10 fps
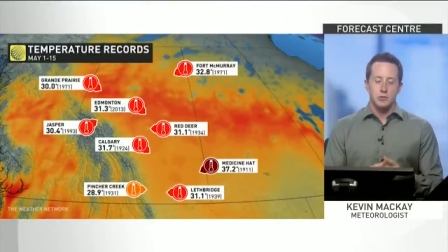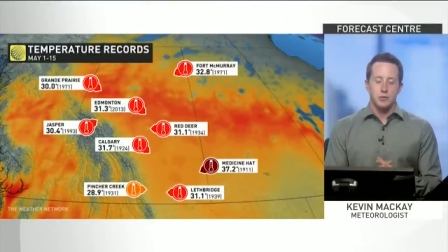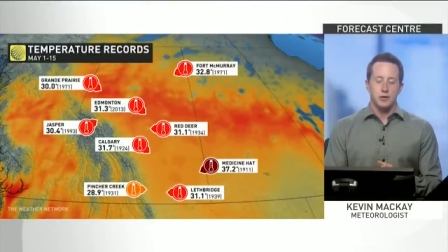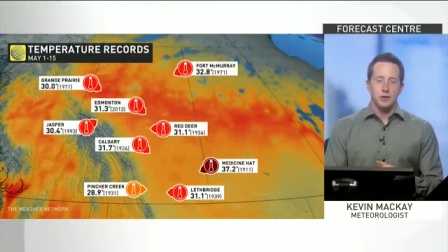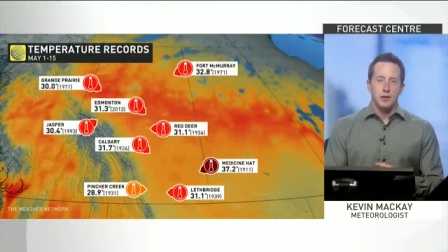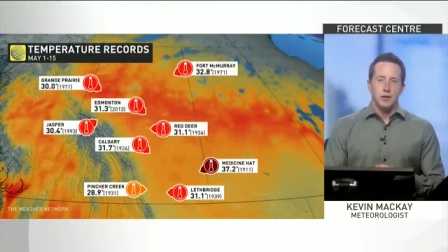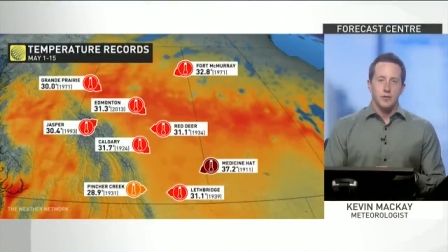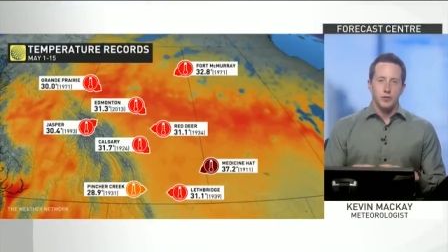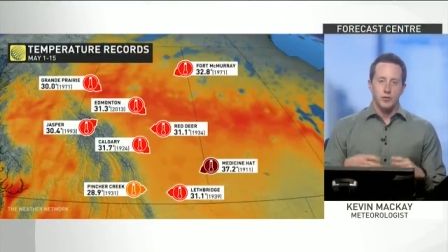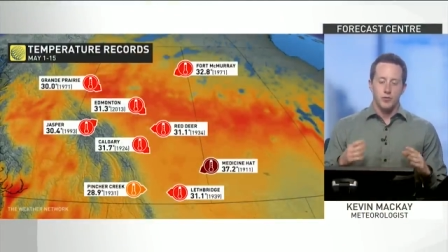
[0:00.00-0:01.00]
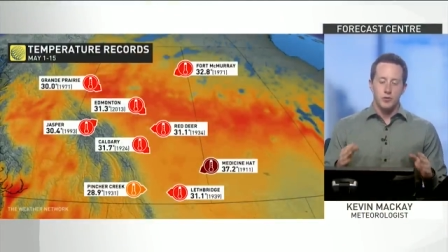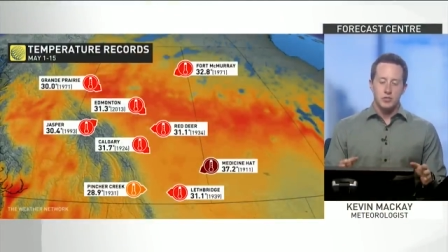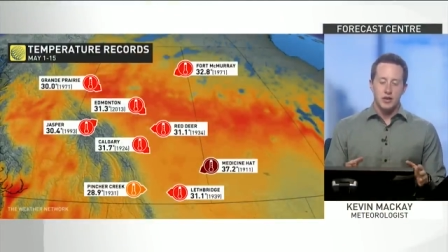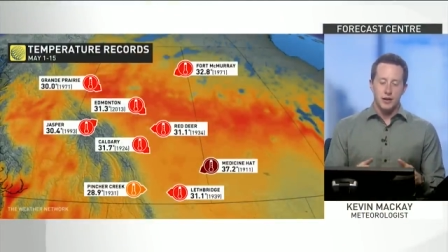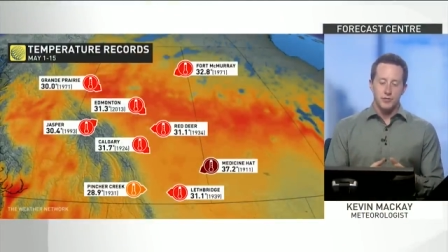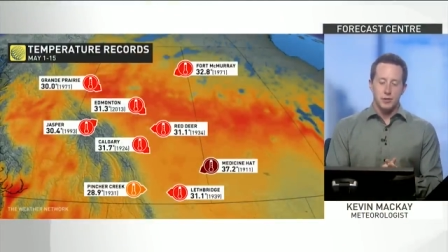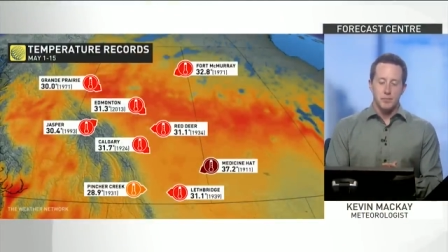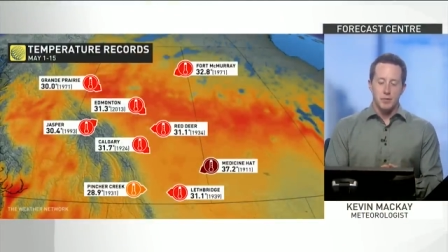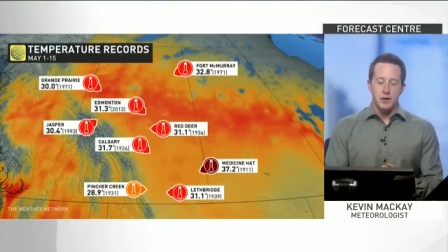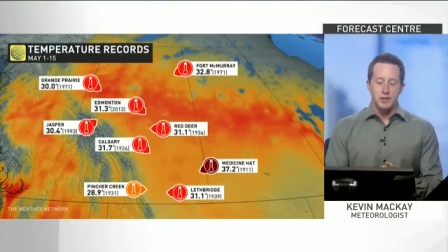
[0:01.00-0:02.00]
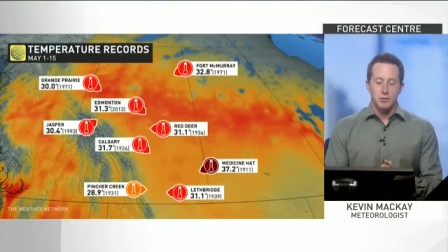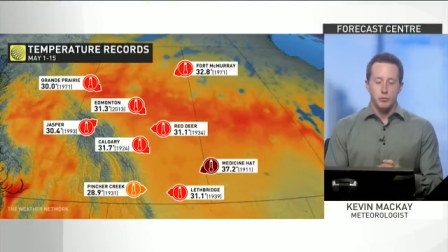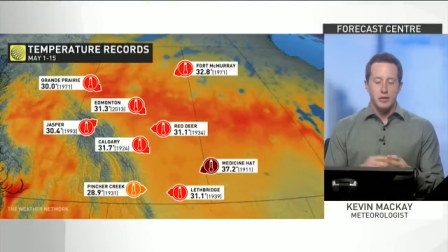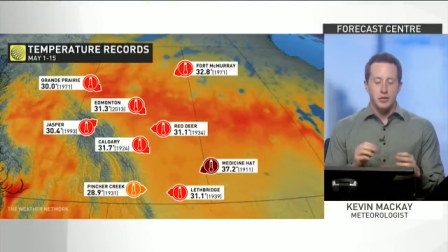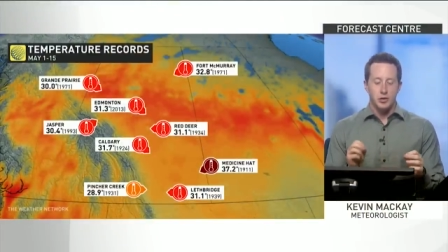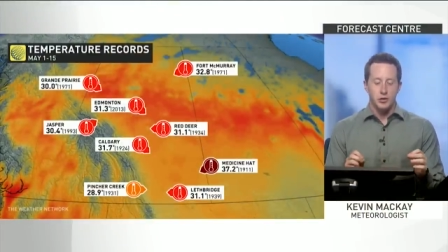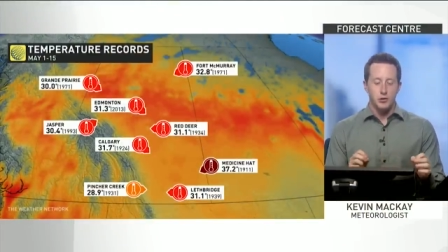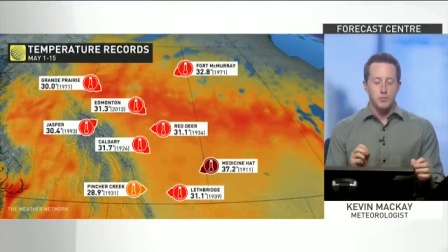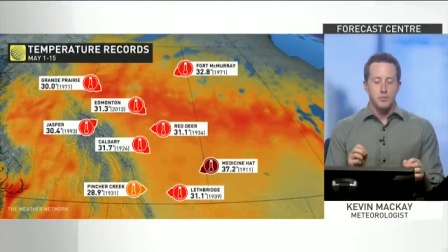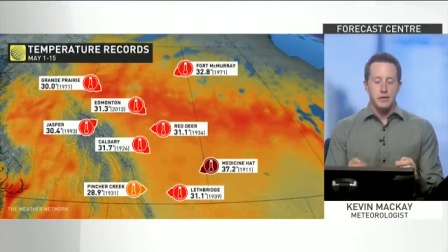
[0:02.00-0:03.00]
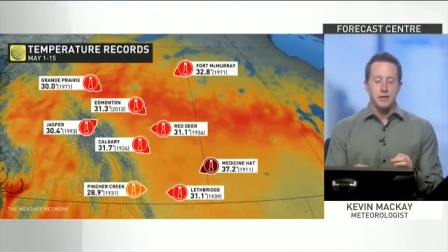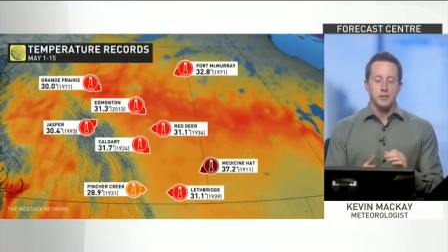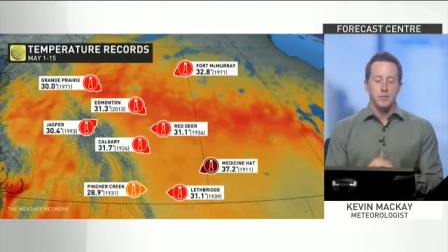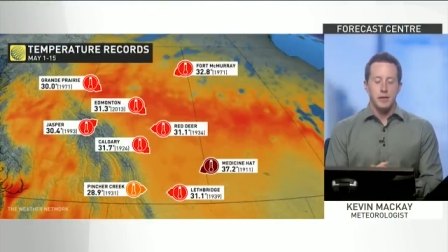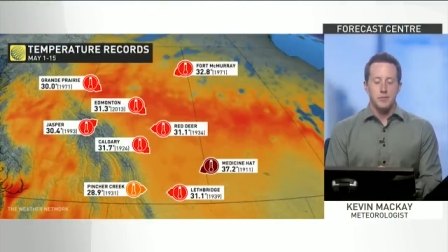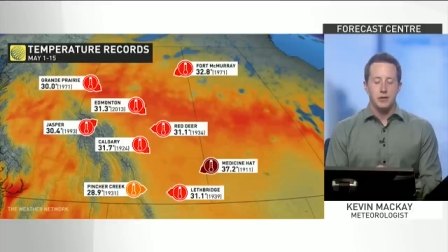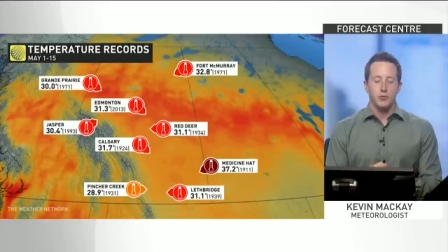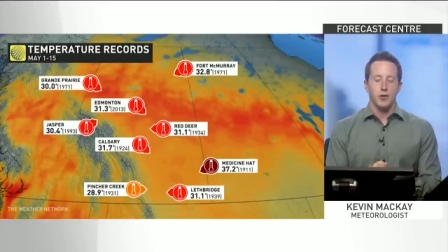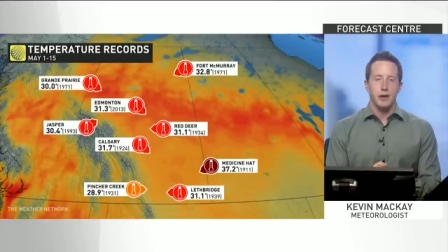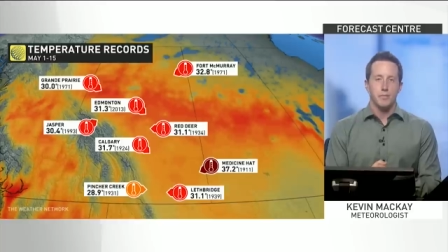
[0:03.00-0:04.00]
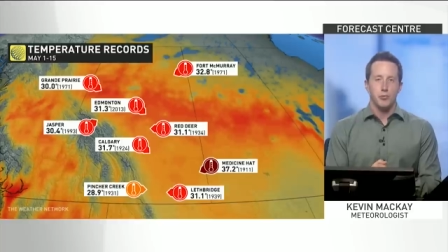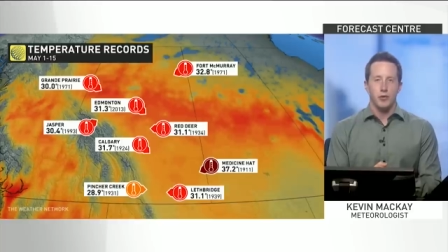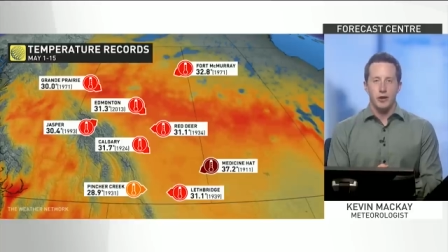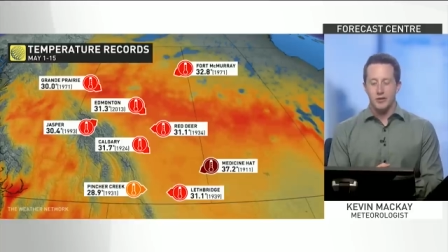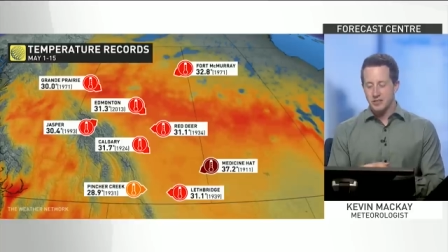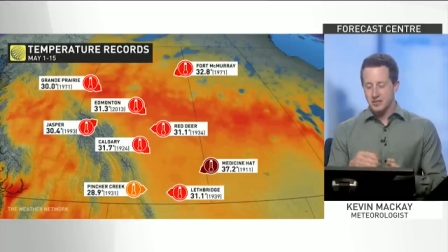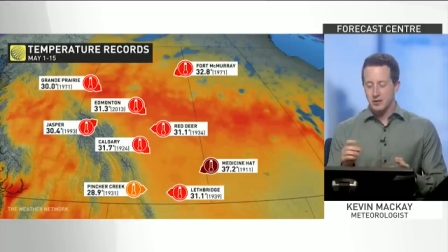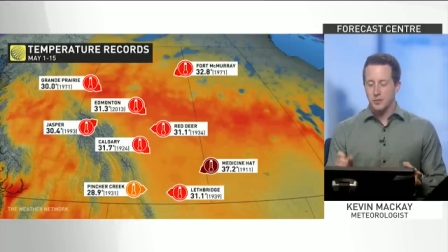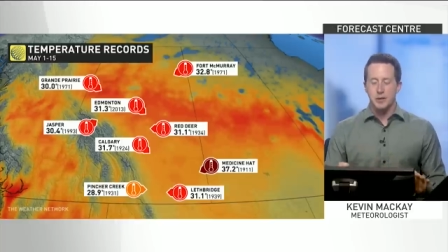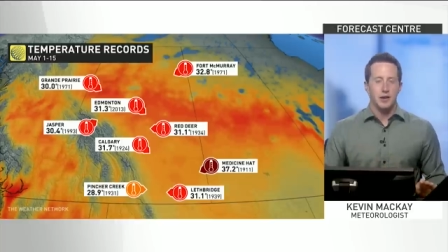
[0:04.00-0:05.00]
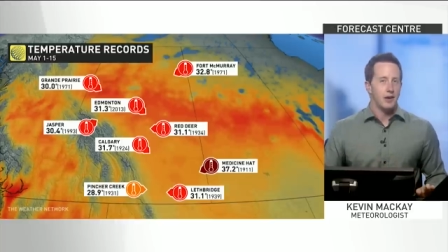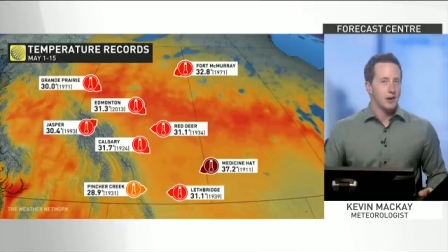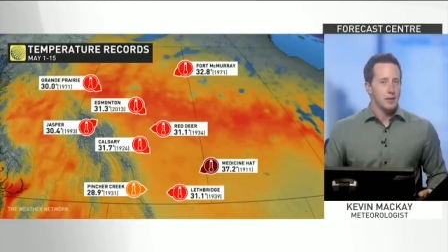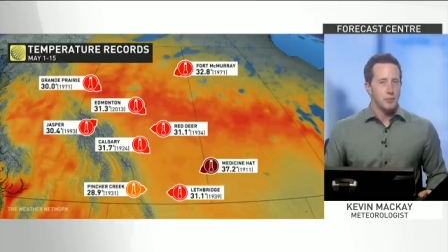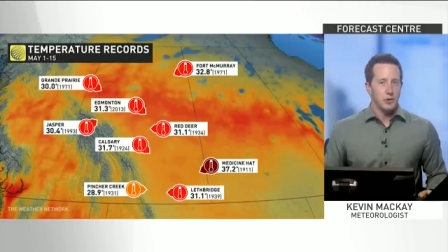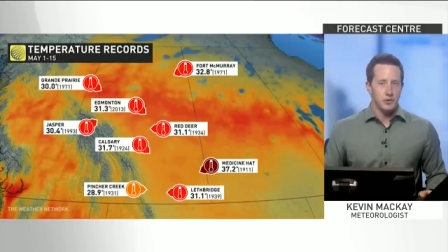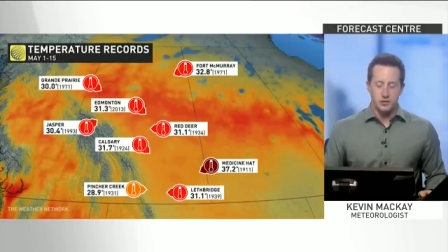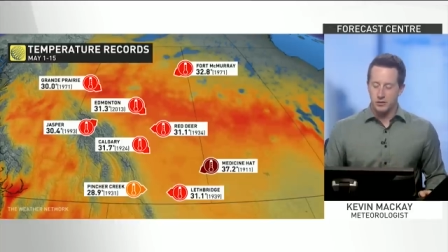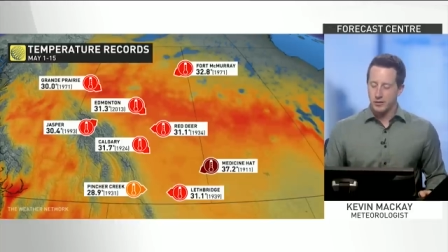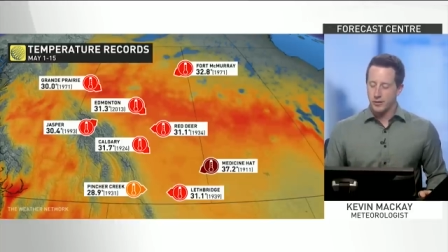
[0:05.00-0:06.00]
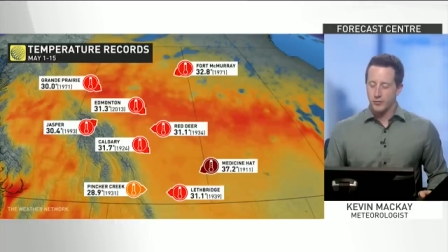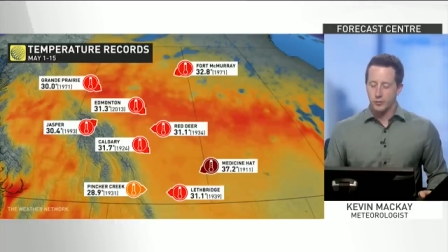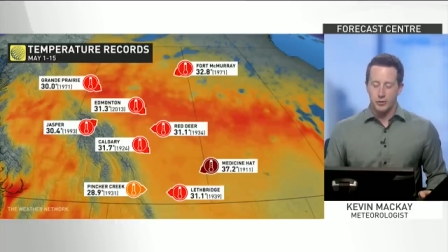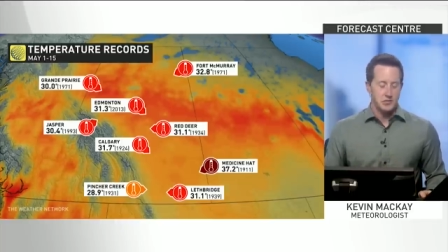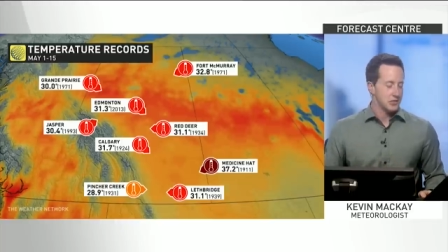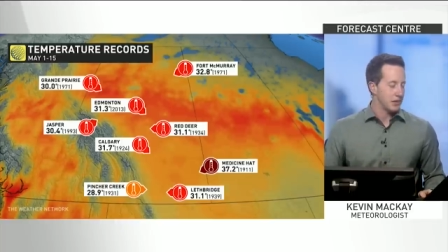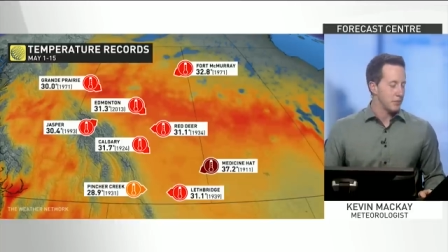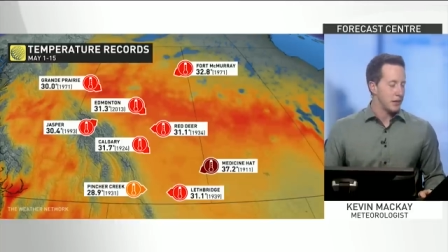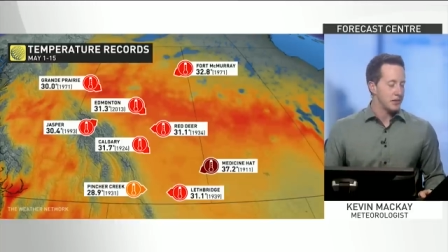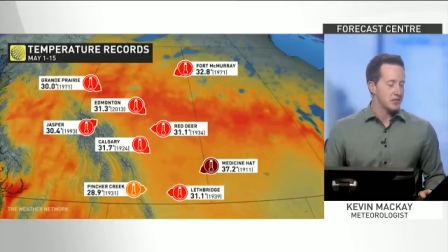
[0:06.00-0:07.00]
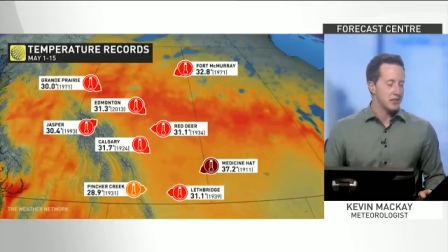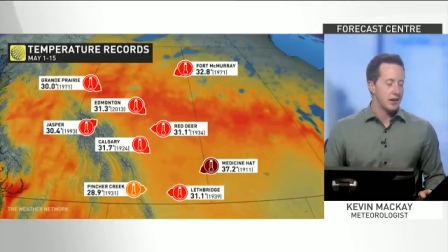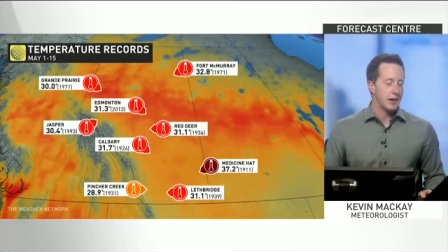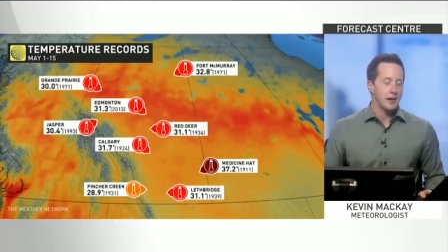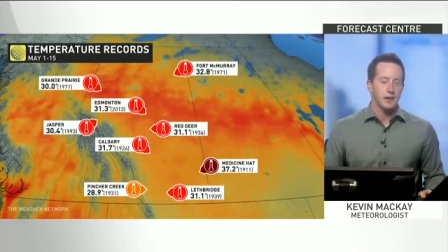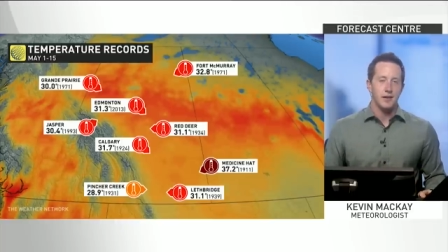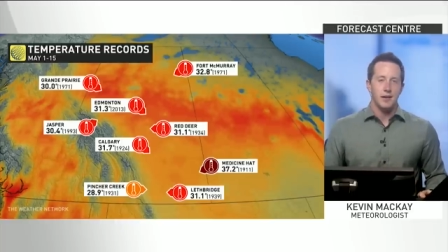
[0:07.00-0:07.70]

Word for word: Well, for the first half of the month, we could be maybe Grand Prairie. It's going to be a high bar to clear for places like Medicine Hat.